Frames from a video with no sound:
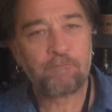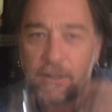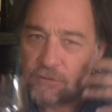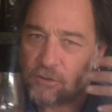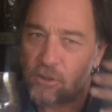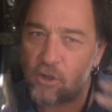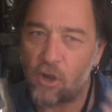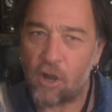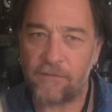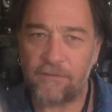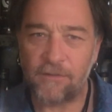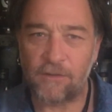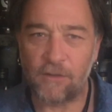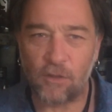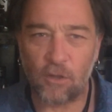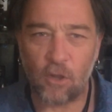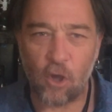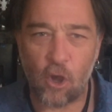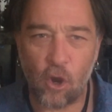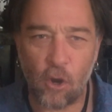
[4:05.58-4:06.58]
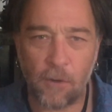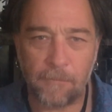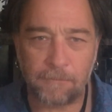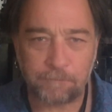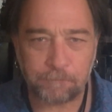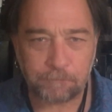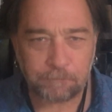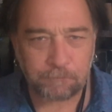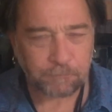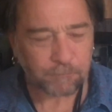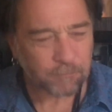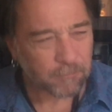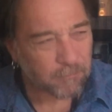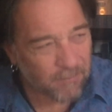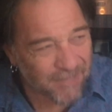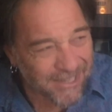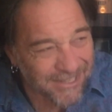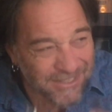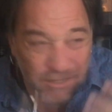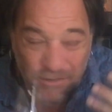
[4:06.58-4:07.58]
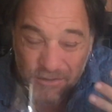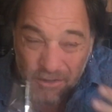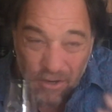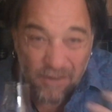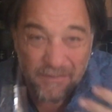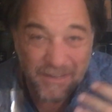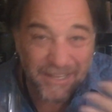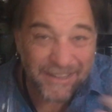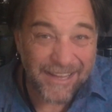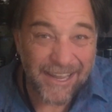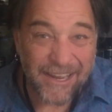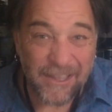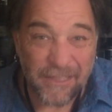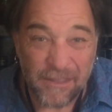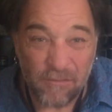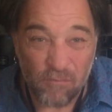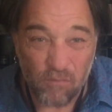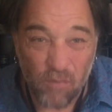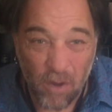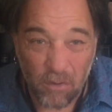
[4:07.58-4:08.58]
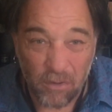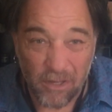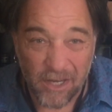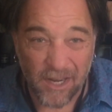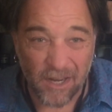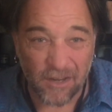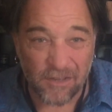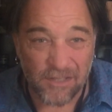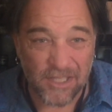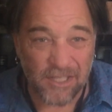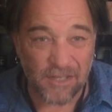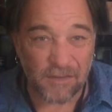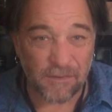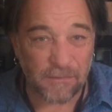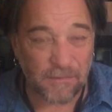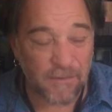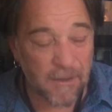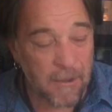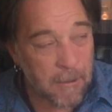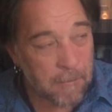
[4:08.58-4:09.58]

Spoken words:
Nice and long. It's kind of a lengthy roller coaster of